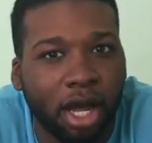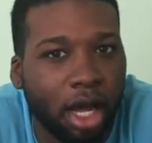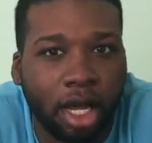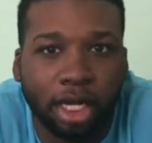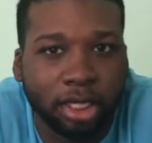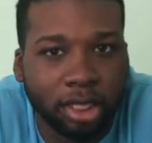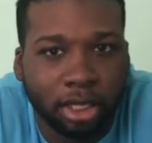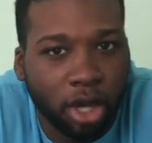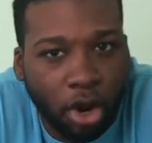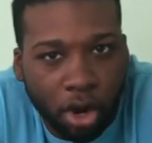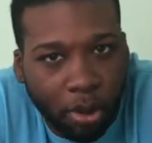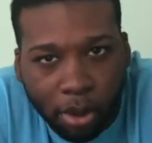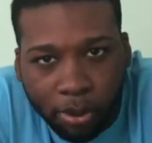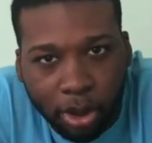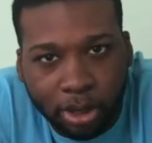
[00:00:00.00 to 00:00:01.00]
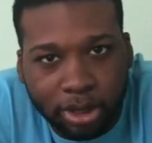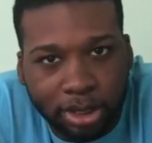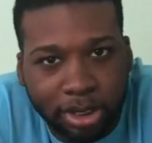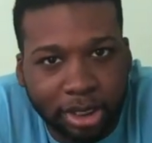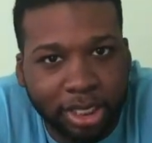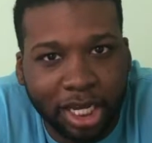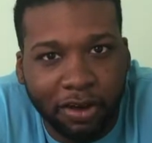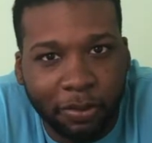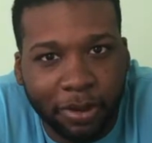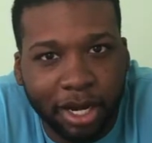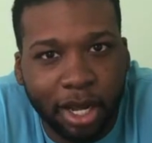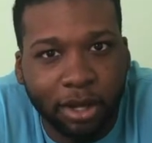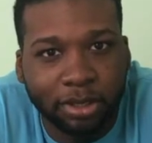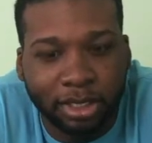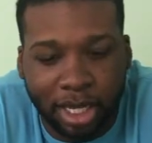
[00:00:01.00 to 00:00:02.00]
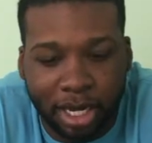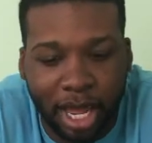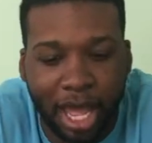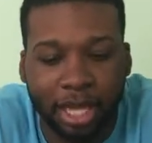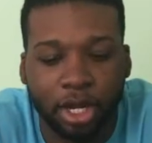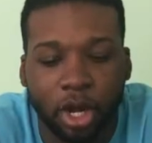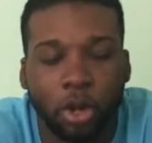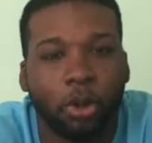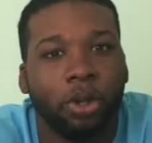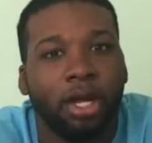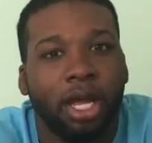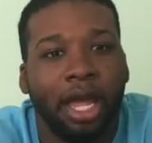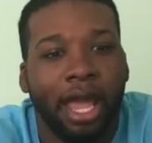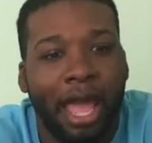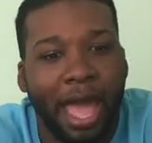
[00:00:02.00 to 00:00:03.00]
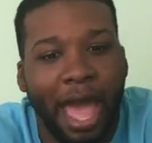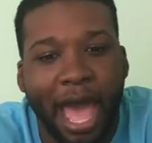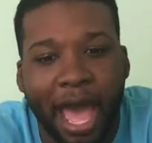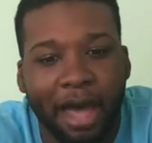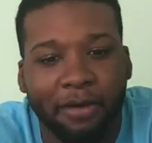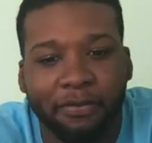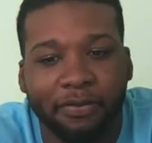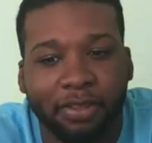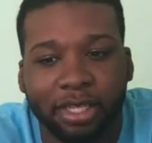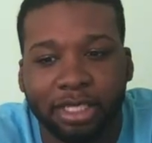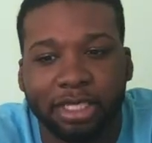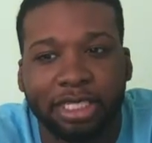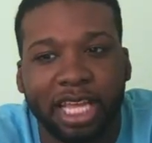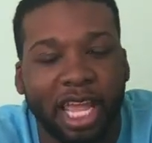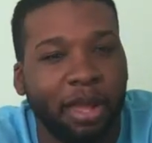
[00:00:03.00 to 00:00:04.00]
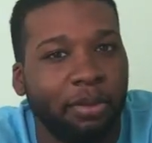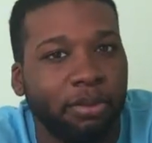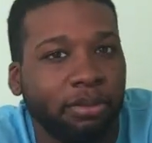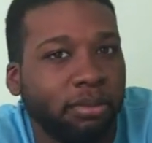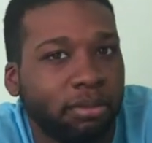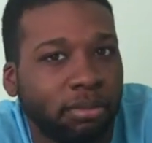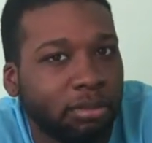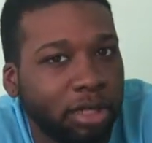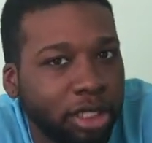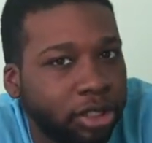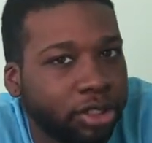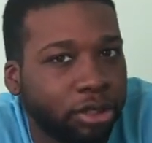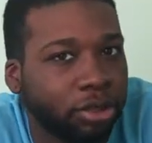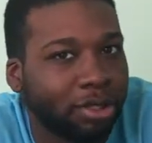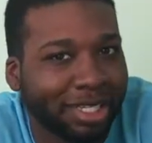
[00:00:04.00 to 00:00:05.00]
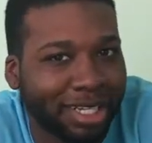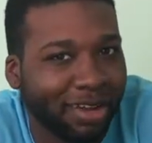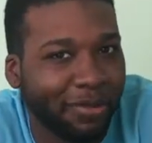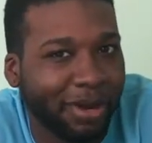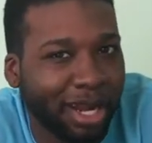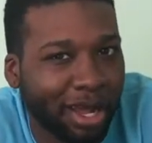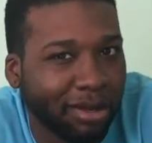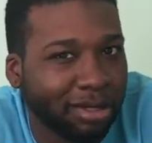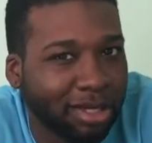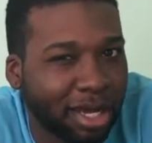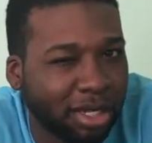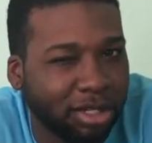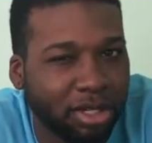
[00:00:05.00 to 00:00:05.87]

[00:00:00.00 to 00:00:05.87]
a, a normal person just like everybody else, and I don't have the same issues as everybody else does.